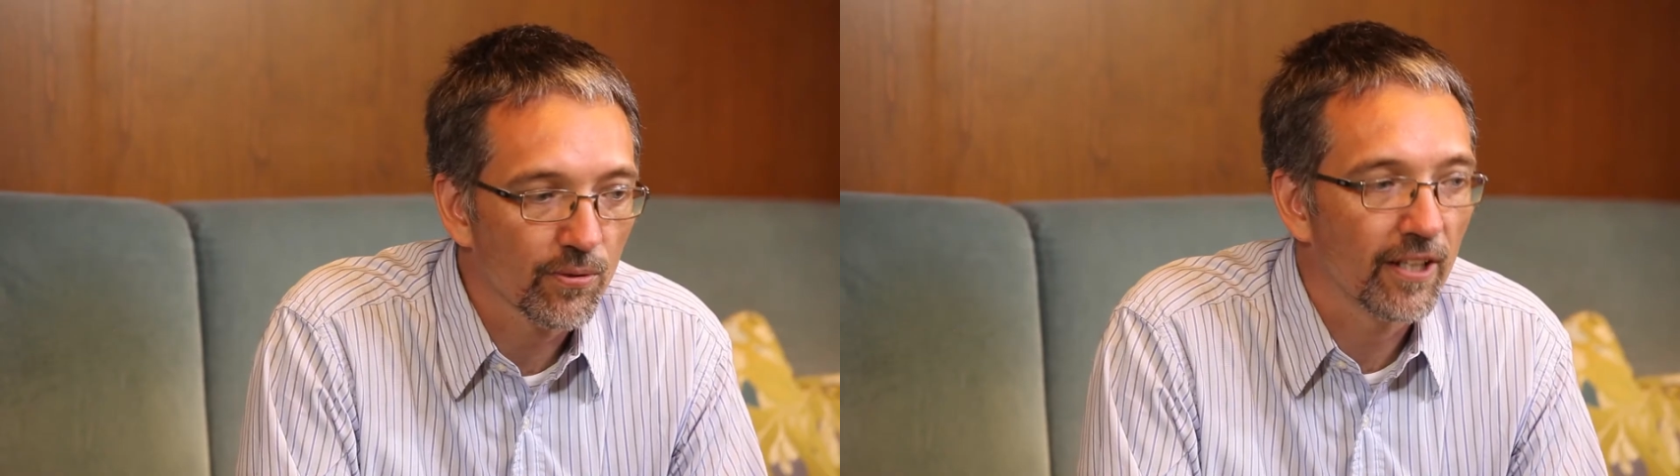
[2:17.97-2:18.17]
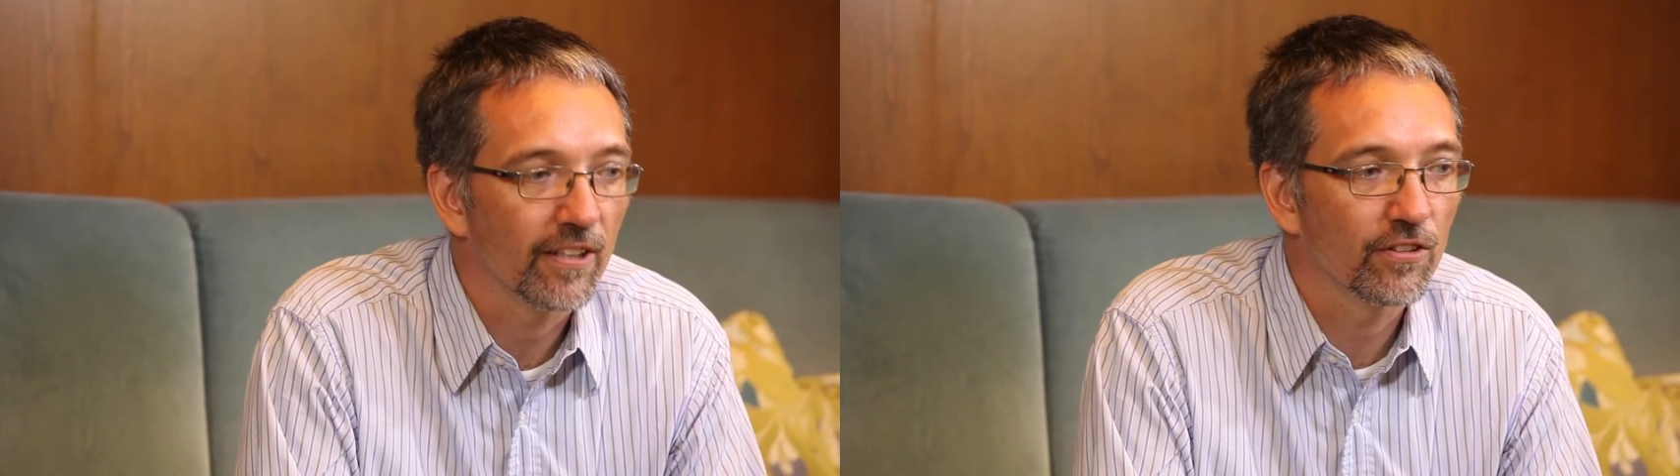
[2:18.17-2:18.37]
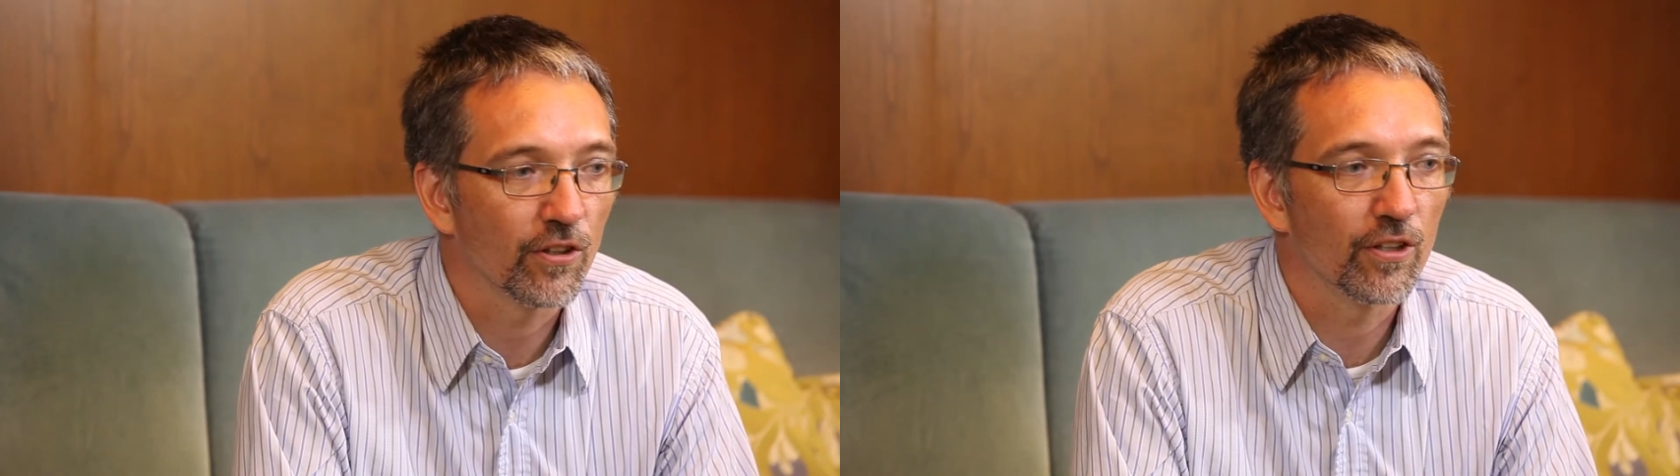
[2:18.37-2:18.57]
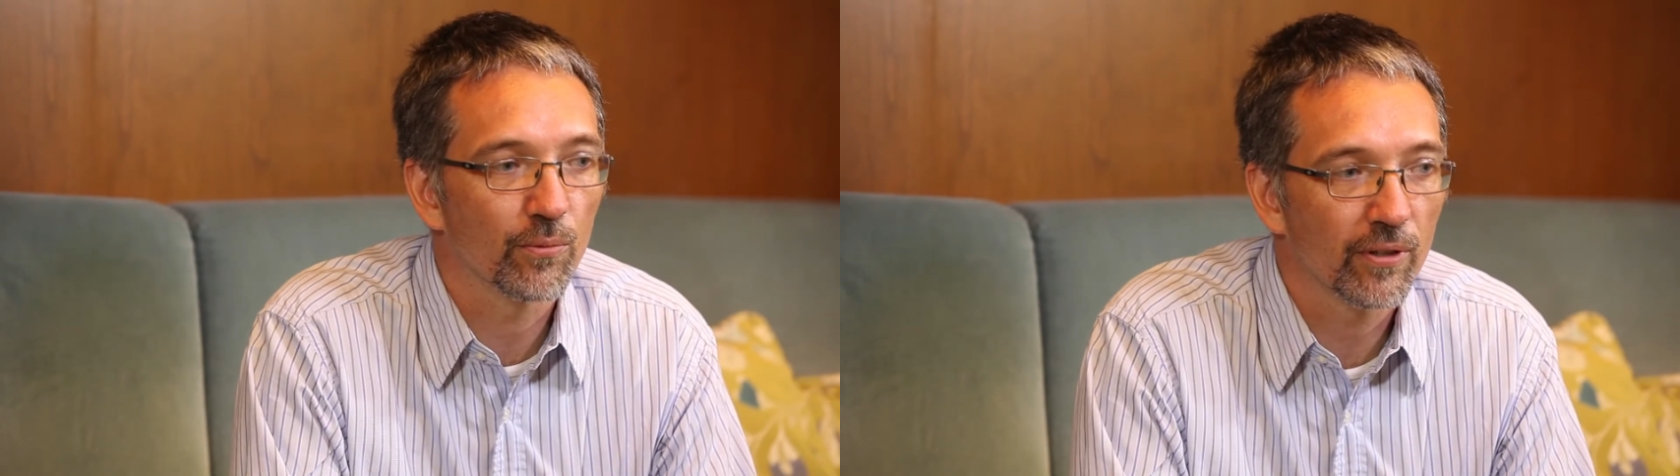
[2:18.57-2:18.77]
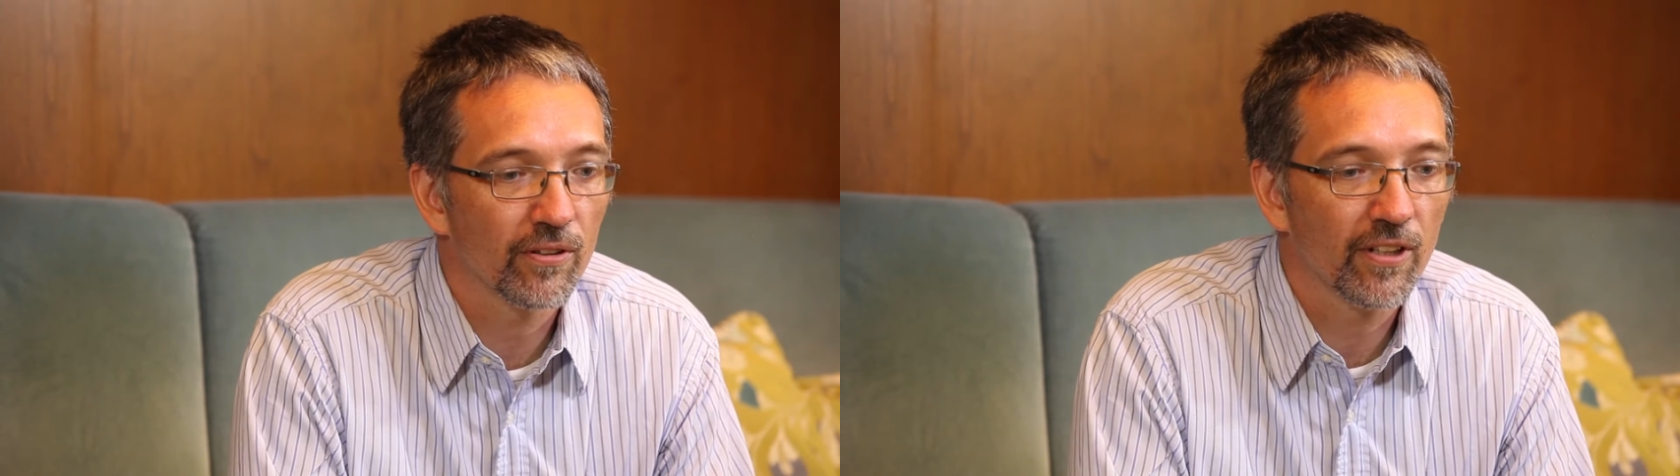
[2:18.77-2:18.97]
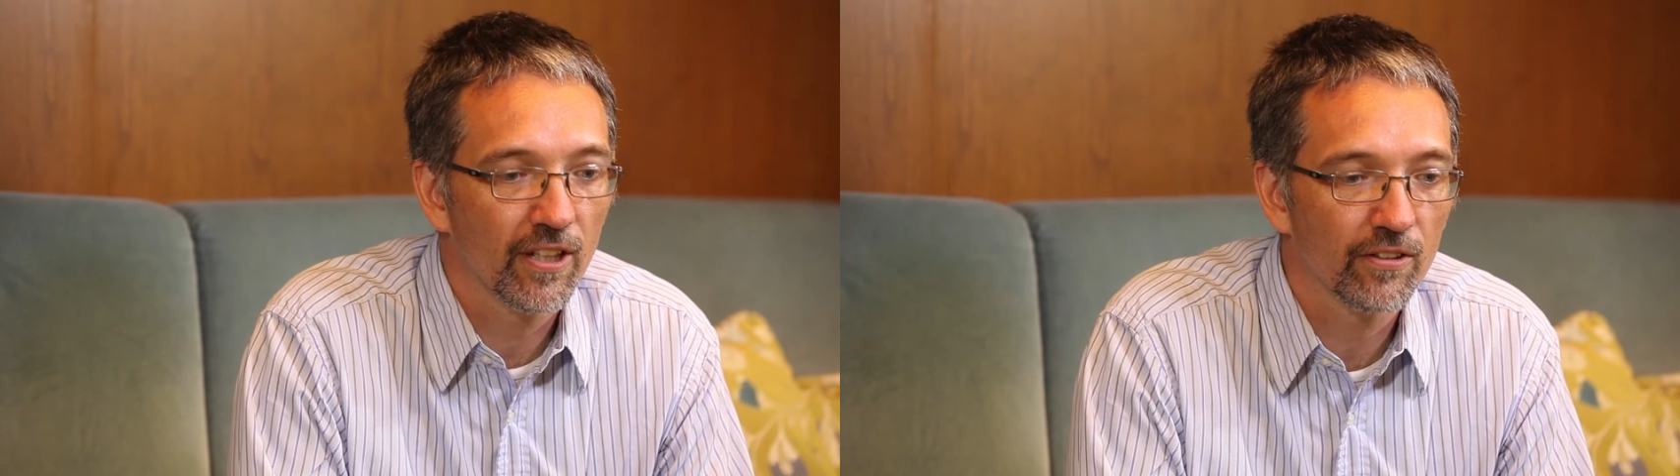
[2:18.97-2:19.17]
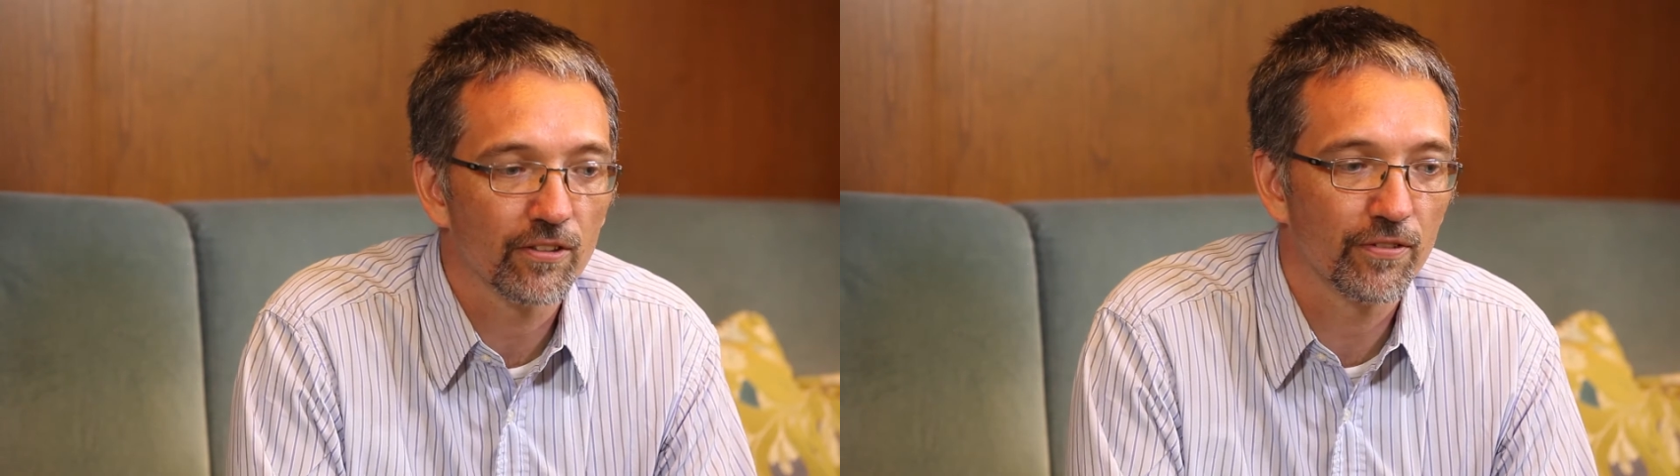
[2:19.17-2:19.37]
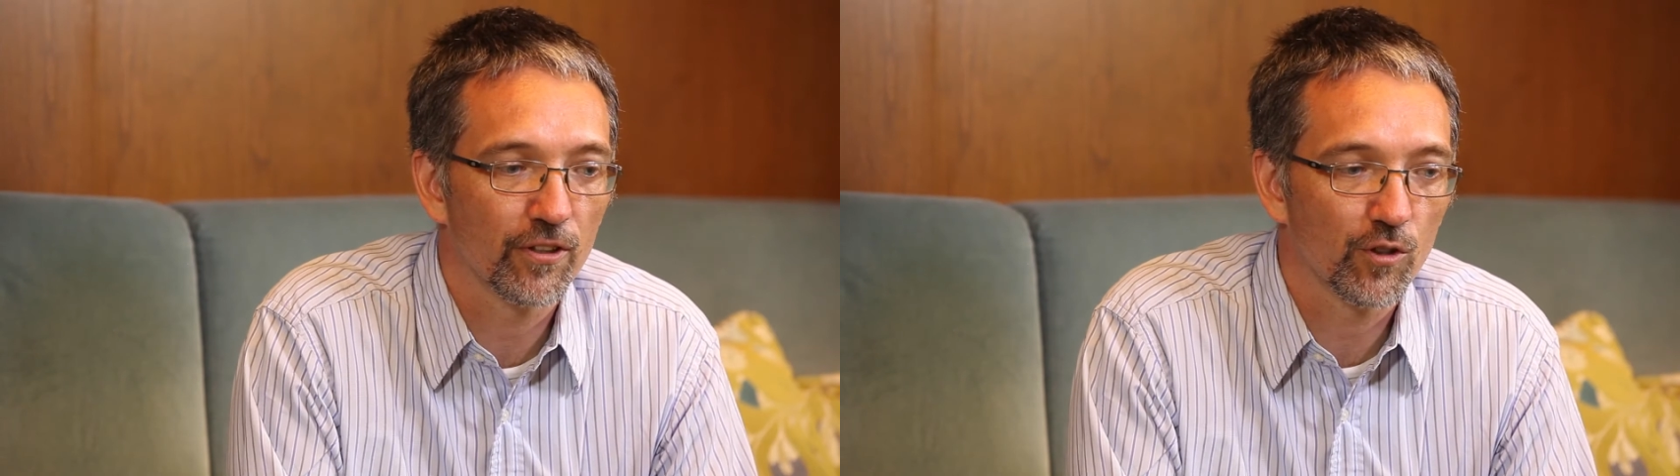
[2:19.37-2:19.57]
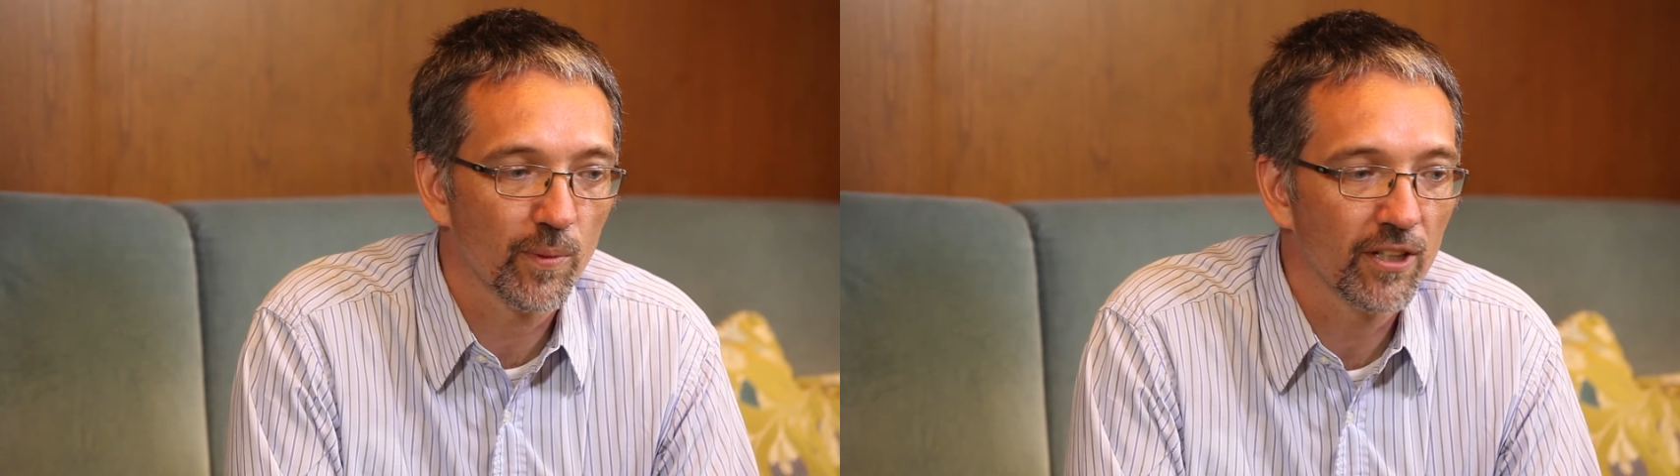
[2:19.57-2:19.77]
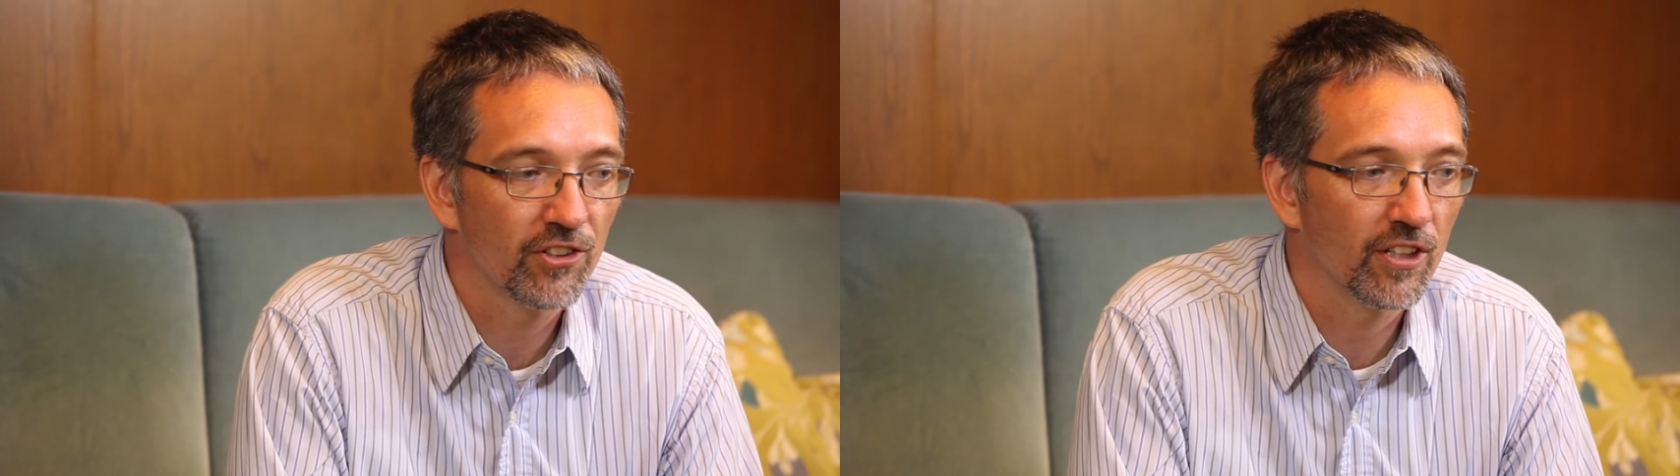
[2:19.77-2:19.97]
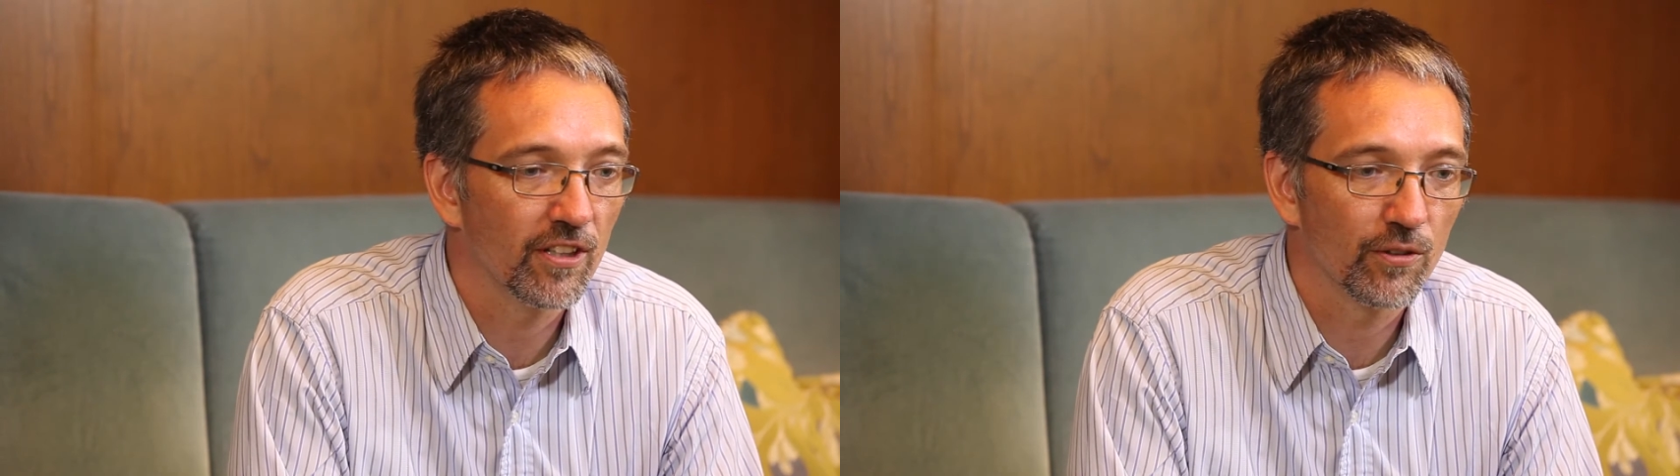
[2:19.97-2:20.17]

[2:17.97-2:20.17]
right. So the real killer for the spreadsheet